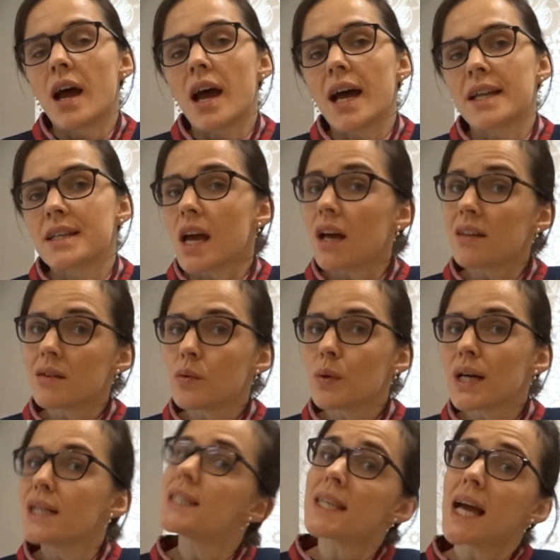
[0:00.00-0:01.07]
And
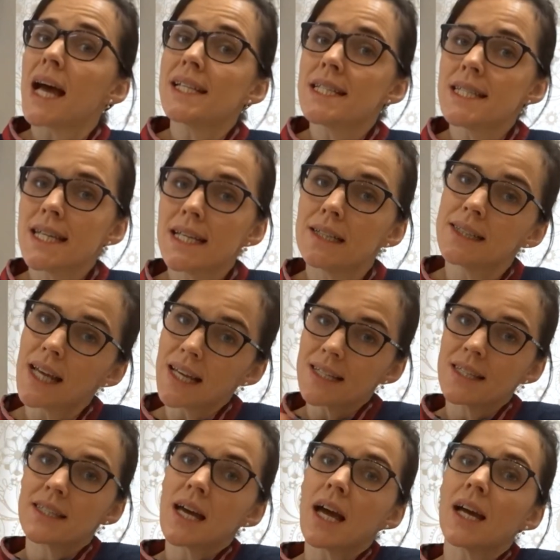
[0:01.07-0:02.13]
otherwise, until
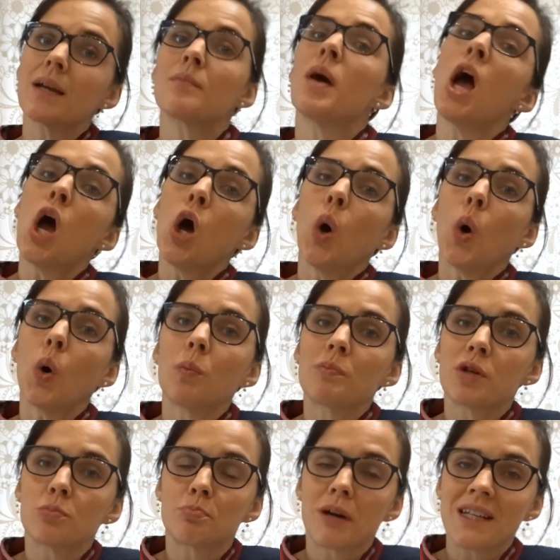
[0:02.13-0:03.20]
next time,
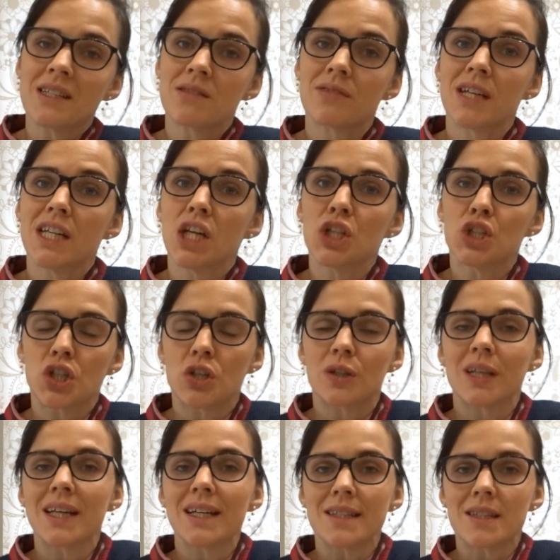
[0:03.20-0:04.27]
hope your breastfeeding
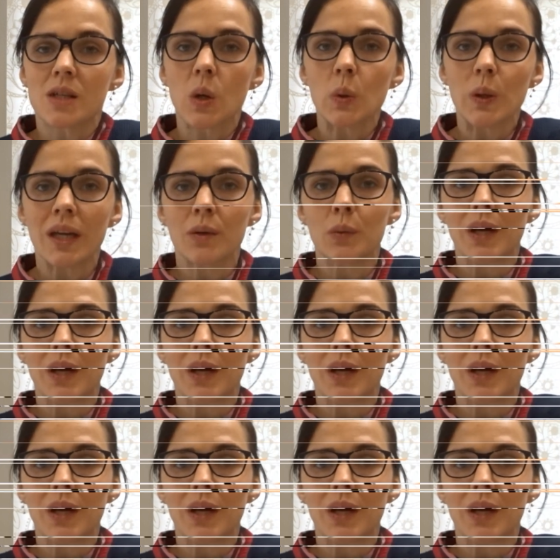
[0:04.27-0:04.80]
journey is going